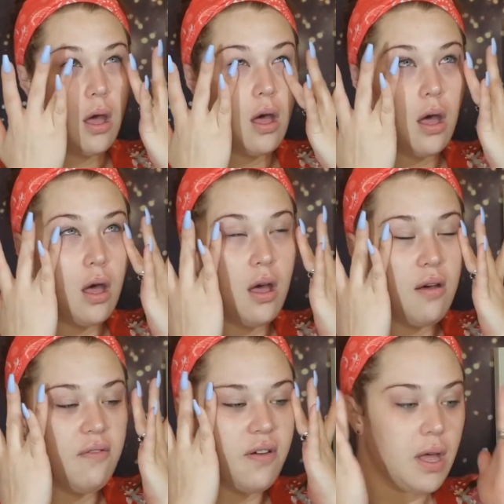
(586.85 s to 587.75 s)

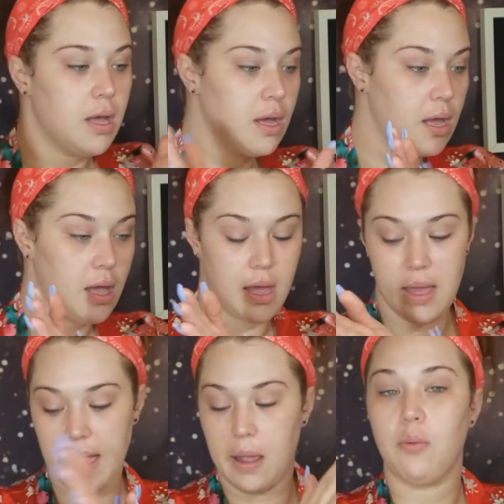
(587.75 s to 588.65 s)
of
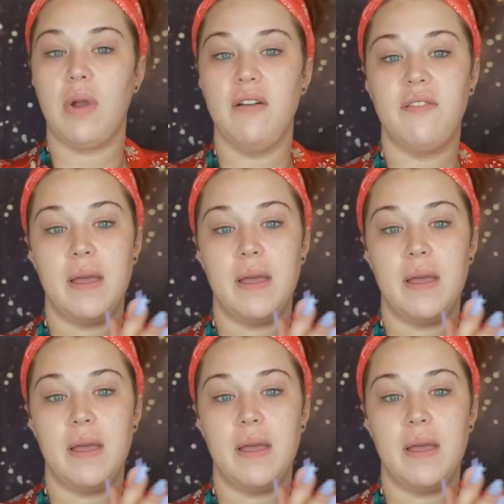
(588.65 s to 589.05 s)
how rough